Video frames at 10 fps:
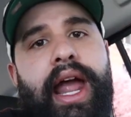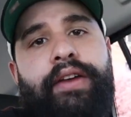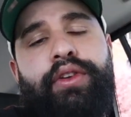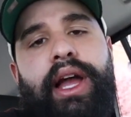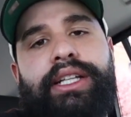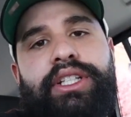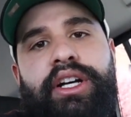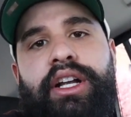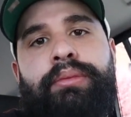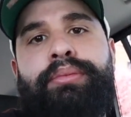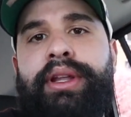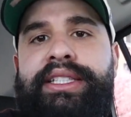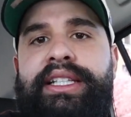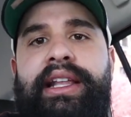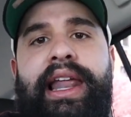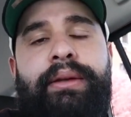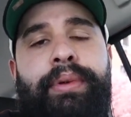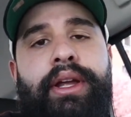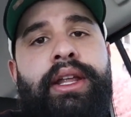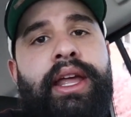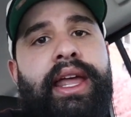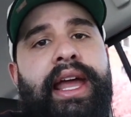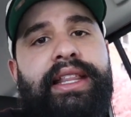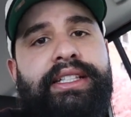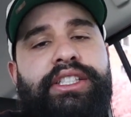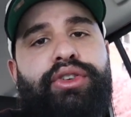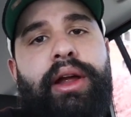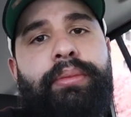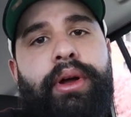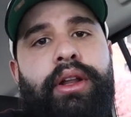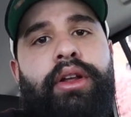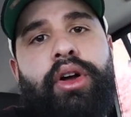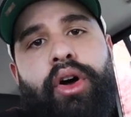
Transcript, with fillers: and if you guys could, please hit the like button, hit the subscribe button.